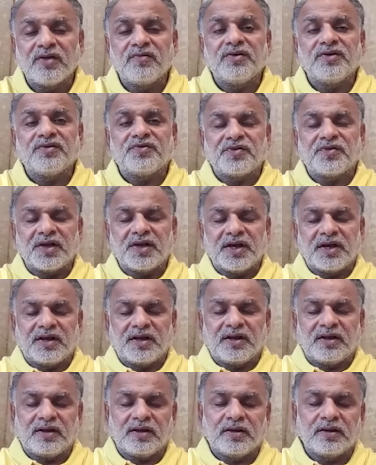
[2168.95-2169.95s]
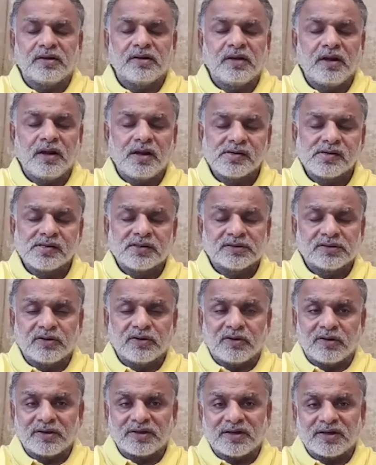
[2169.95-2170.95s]
We say
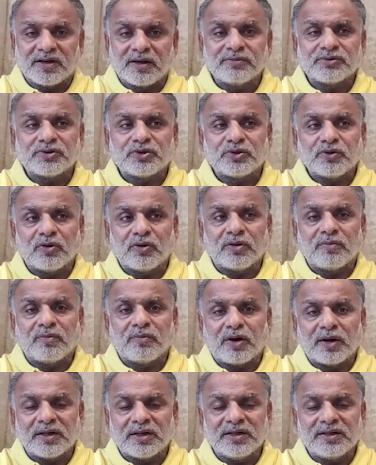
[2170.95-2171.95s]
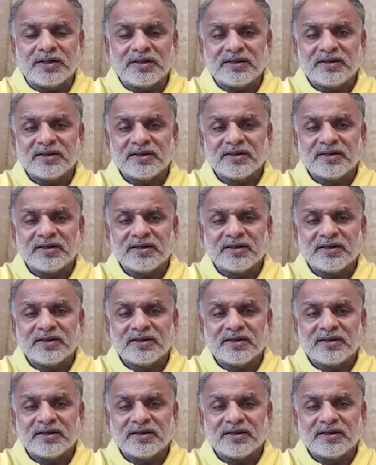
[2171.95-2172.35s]
God comes to our body